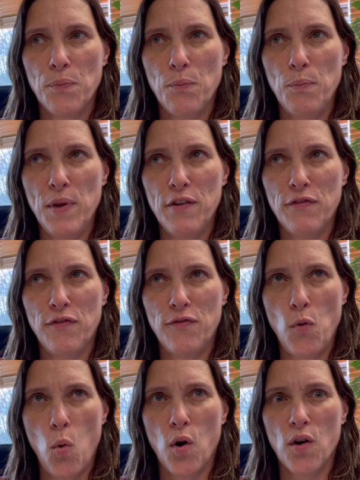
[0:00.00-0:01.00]

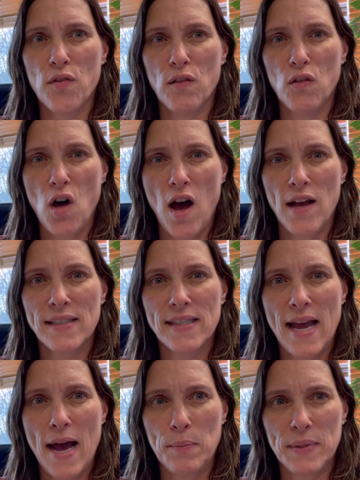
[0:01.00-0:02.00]
before the loss
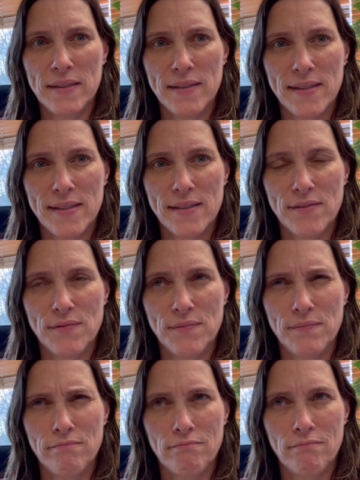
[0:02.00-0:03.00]
happens,
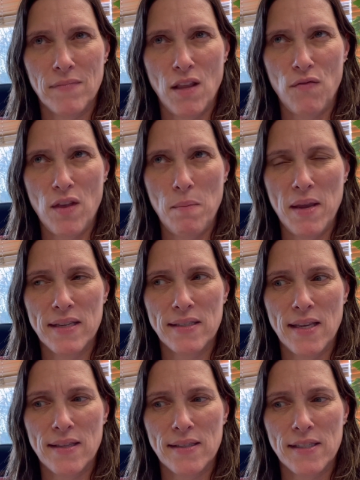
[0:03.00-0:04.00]
if that makes
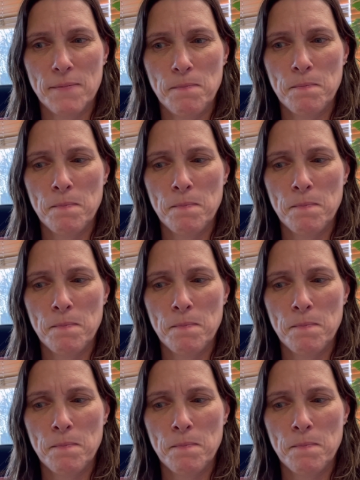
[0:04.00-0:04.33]
sense.